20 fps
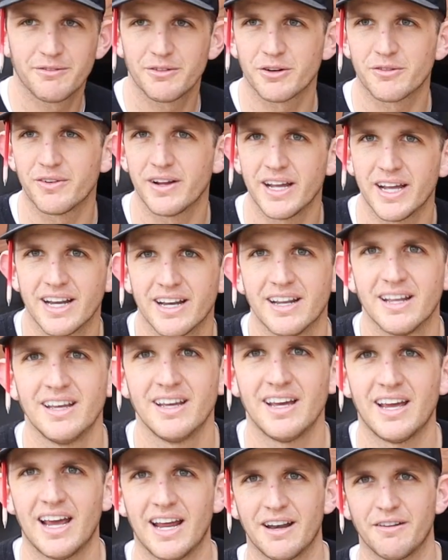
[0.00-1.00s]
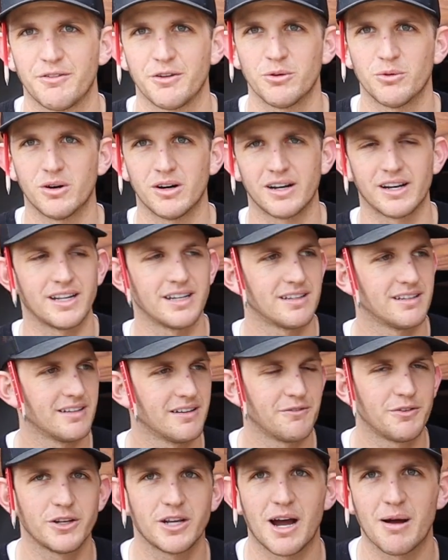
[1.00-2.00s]
of your van, and if you
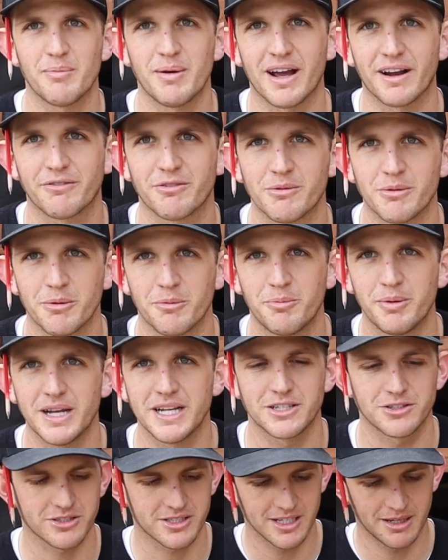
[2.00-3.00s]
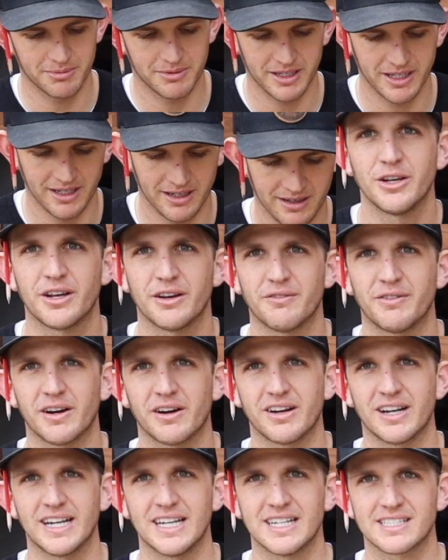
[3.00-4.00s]
got back from the beach or something, you could
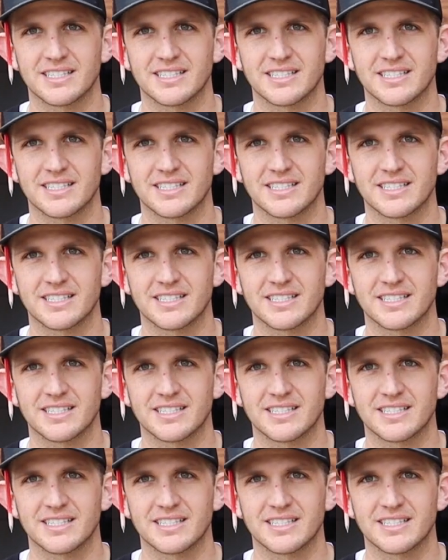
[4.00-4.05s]
very